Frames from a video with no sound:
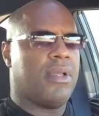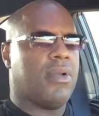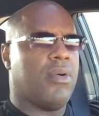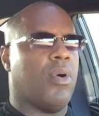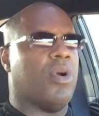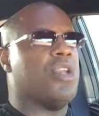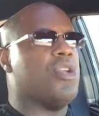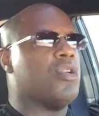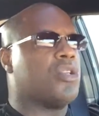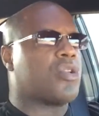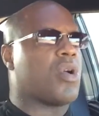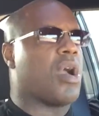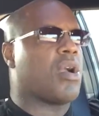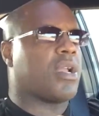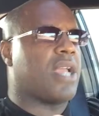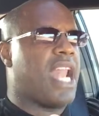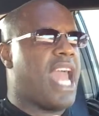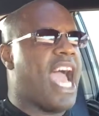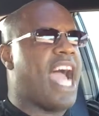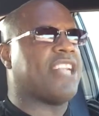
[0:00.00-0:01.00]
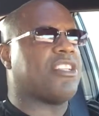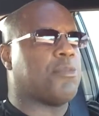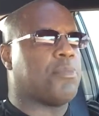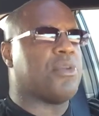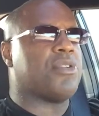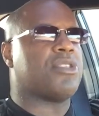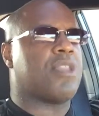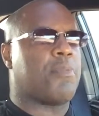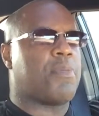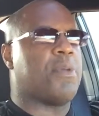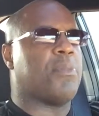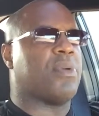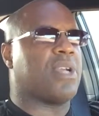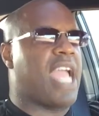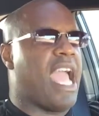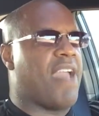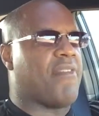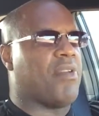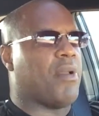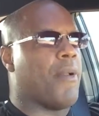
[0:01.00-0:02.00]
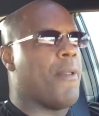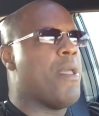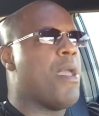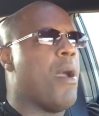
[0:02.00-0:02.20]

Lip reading: When you twerking attributes that people gave you.